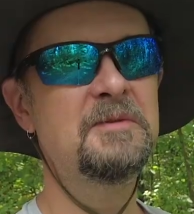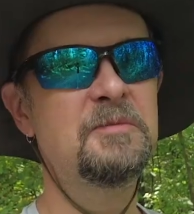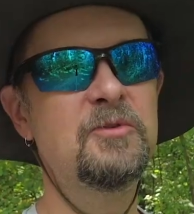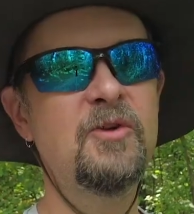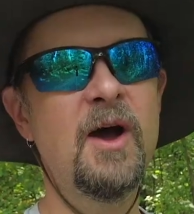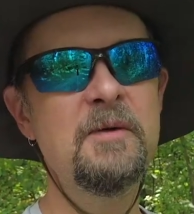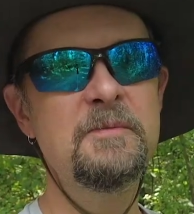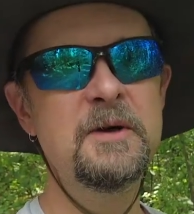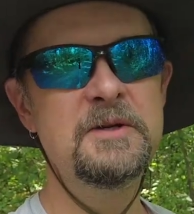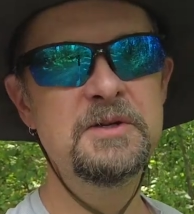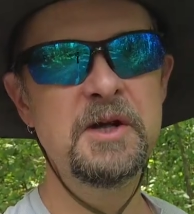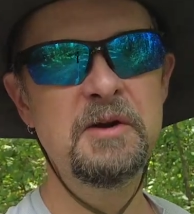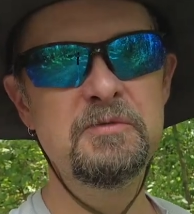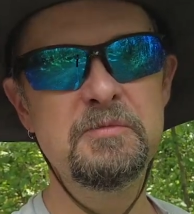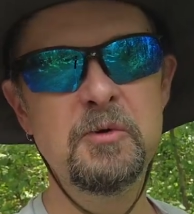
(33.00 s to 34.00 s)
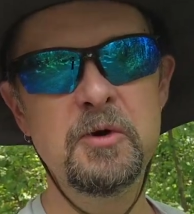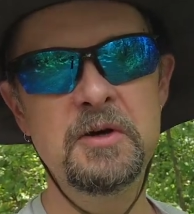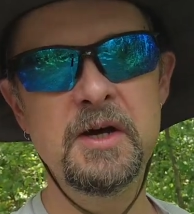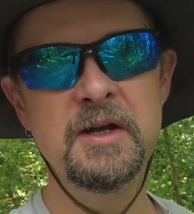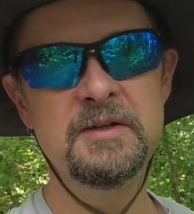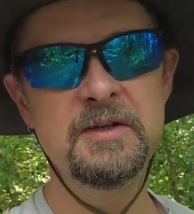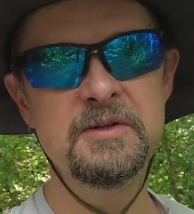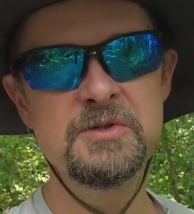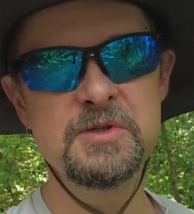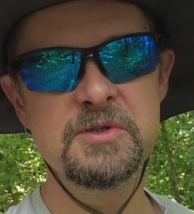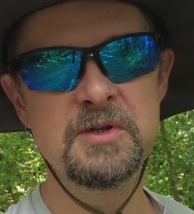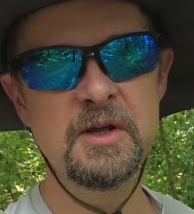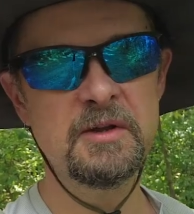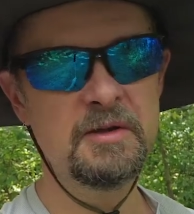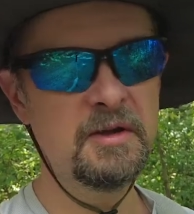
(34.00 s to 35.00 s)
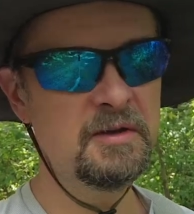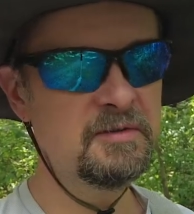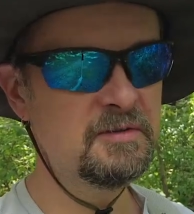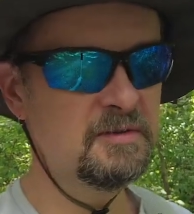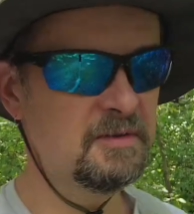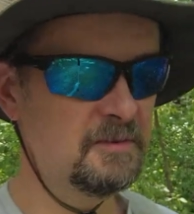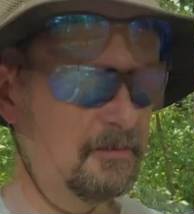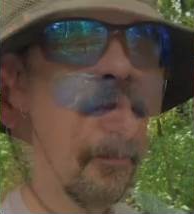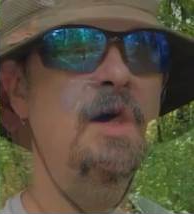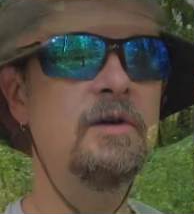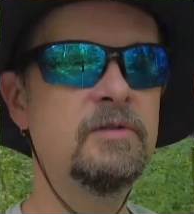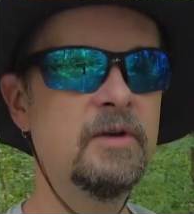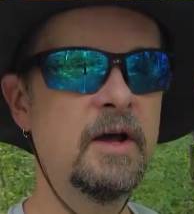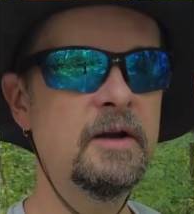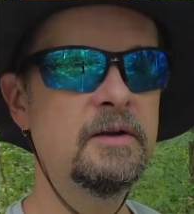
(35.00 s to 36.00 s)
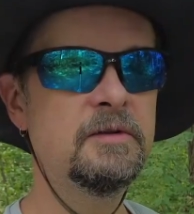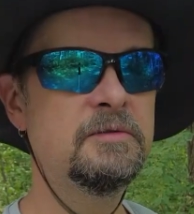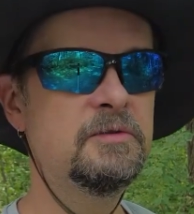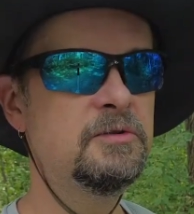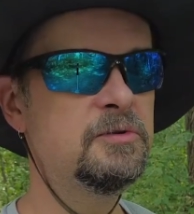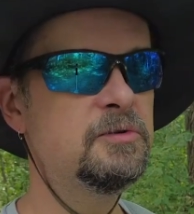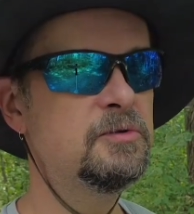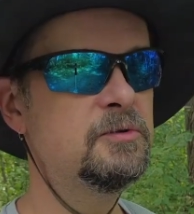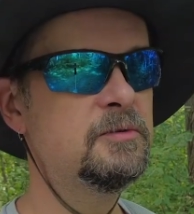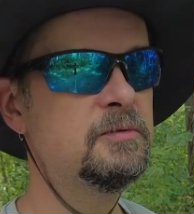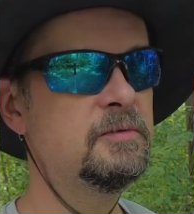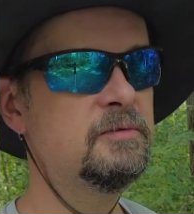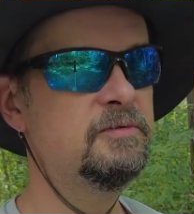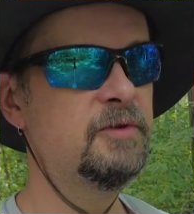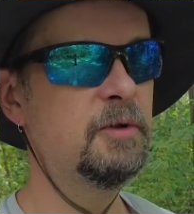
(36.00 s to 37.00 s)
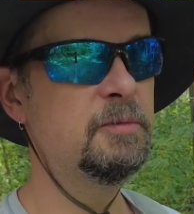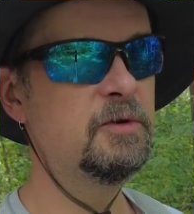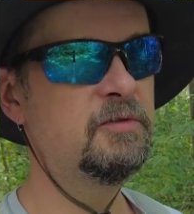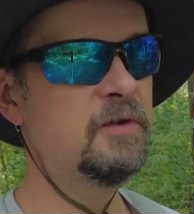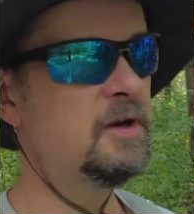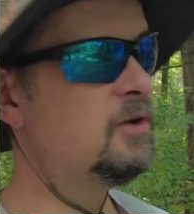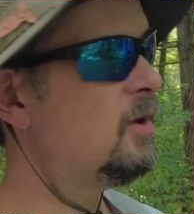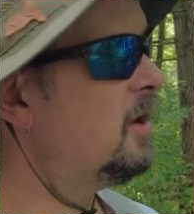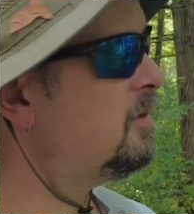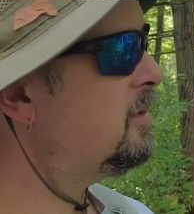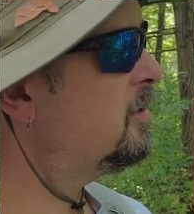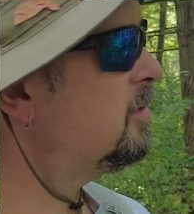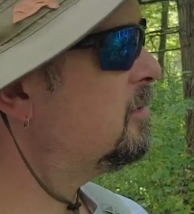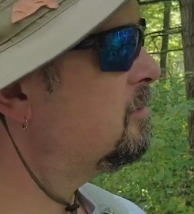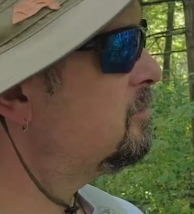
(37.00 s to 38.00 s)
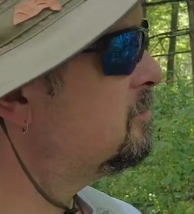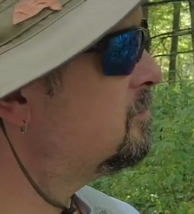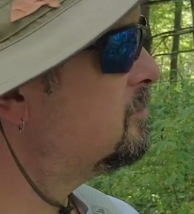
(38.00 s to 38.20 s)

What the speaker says: subscribe to my channel for more content just like this. I decided to film this video out here